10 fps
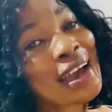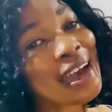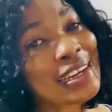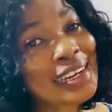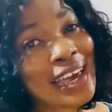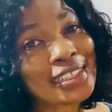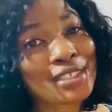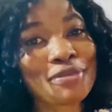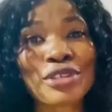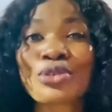Kindly like
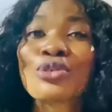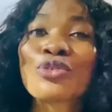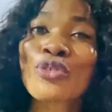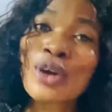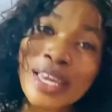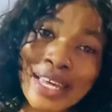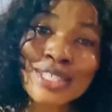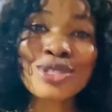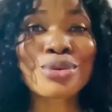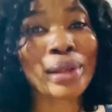this video. Don't forget to